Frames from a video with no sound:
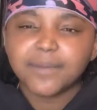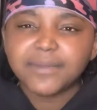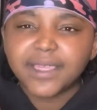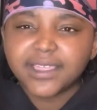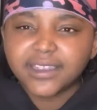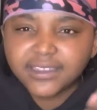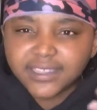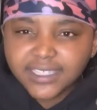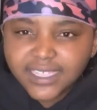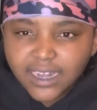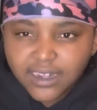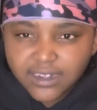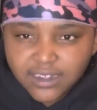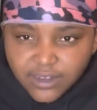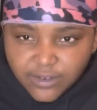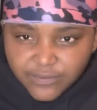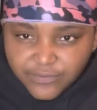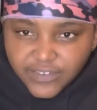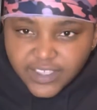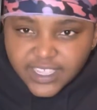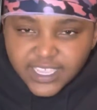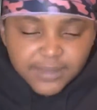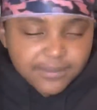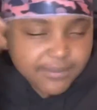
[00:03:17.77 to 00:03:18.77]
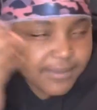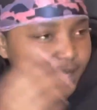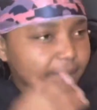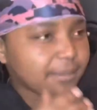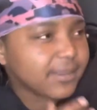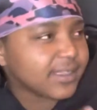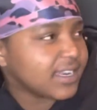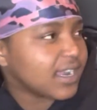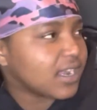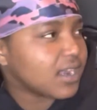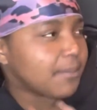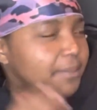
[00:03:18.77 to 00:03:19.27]
I'm like looking at the fucking, I'm
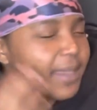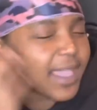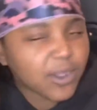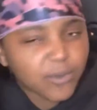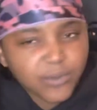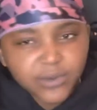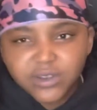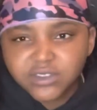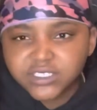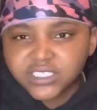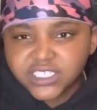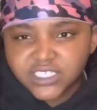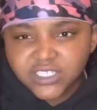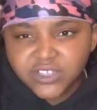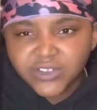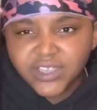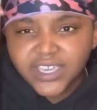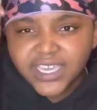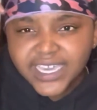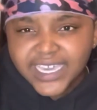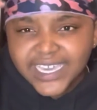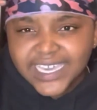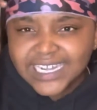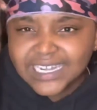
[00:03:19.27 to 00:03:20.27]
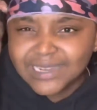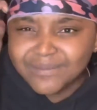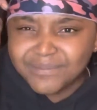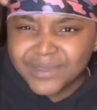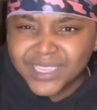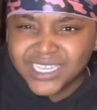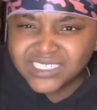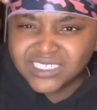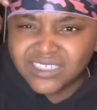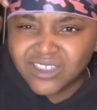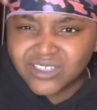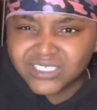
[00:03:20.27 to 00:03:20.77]
looking at the back window still, and the
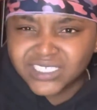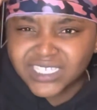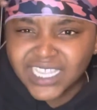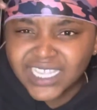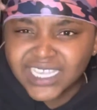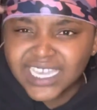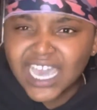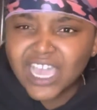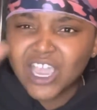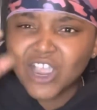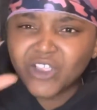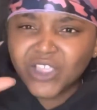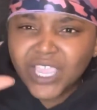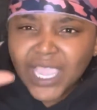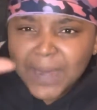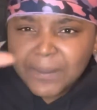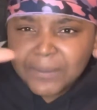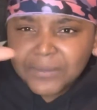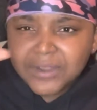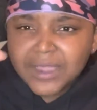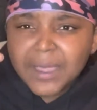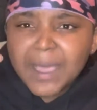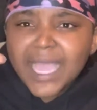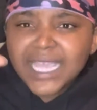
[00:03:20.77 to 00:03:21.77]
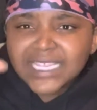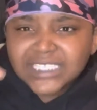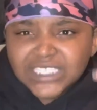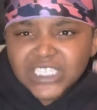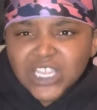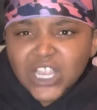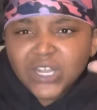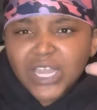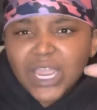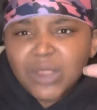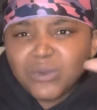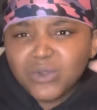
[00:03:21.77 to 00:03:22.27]
bitch, you know what I'm saying, got her camera. I see
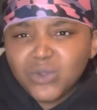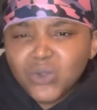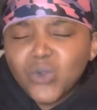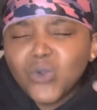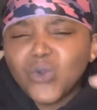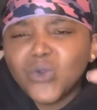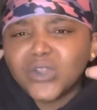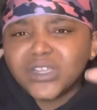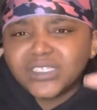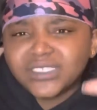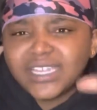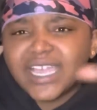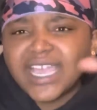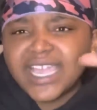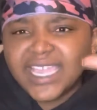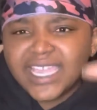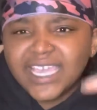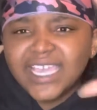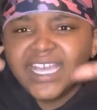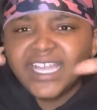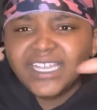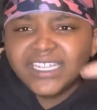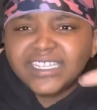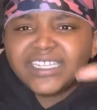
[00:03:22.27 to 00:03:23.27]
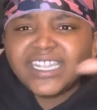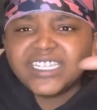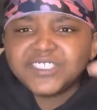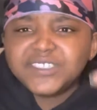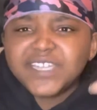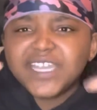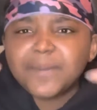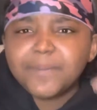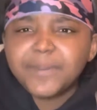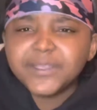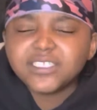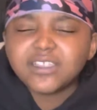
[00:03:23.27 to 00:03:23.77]
her like recording, like like she
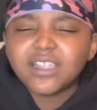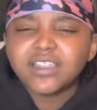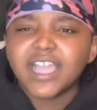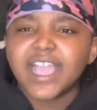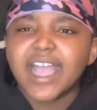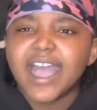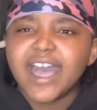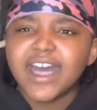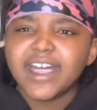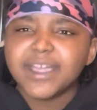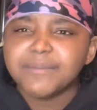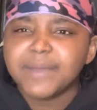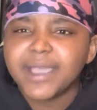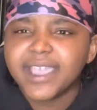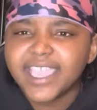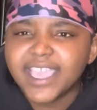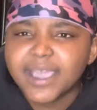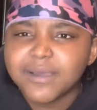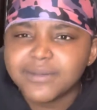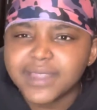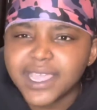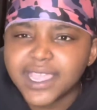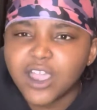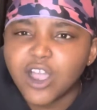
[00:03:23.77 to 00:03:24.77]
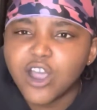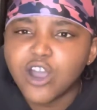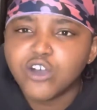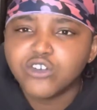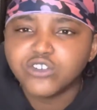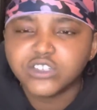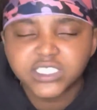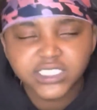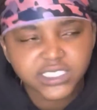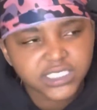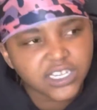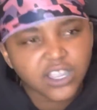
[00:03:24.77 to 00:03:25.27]
taking pictures. I'm like, I, in my head, I'm like, oh
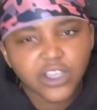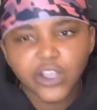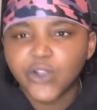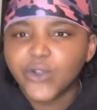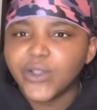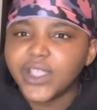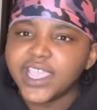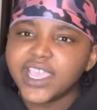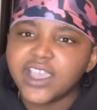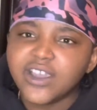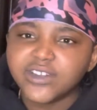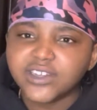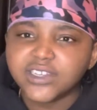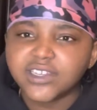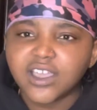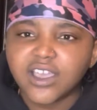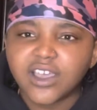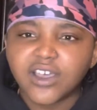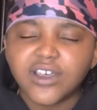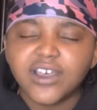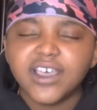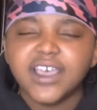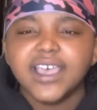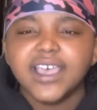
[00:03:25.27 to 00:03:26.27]
shit, oh hell no, nah.